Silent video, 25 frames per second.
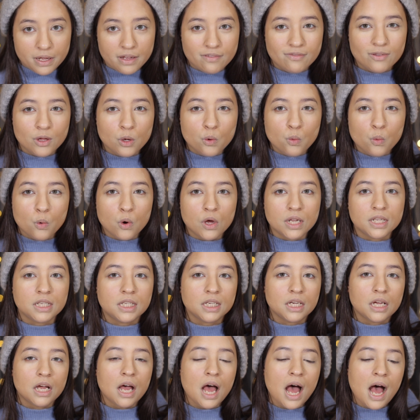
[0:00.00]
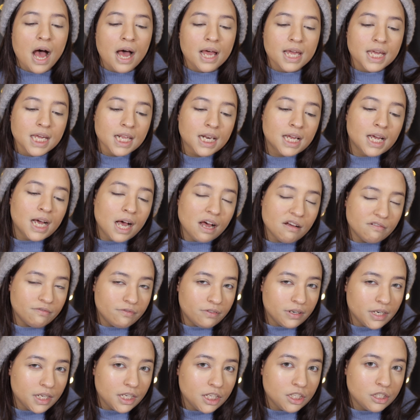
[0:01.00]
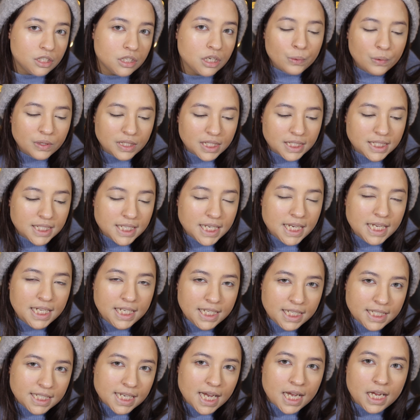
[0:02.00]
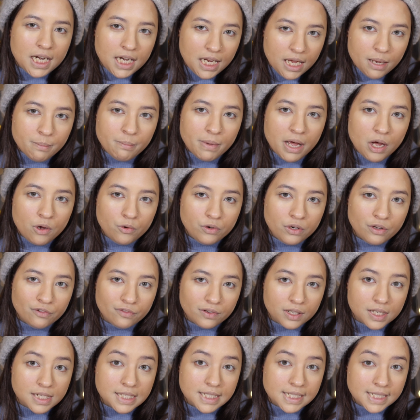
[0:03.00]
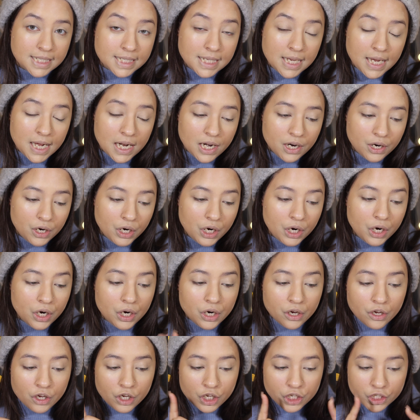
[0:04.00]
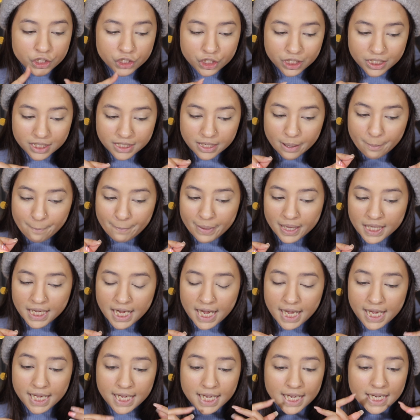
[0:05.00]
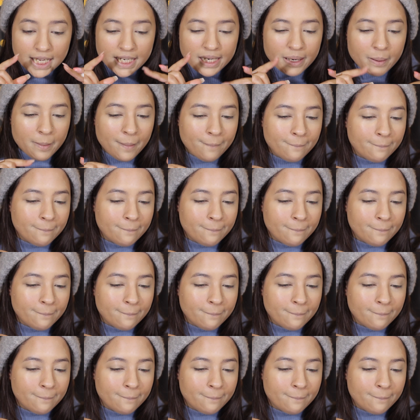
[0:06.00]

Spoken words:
If you want a higher coverage with a teeny tiny amount of a concealer, just apply it,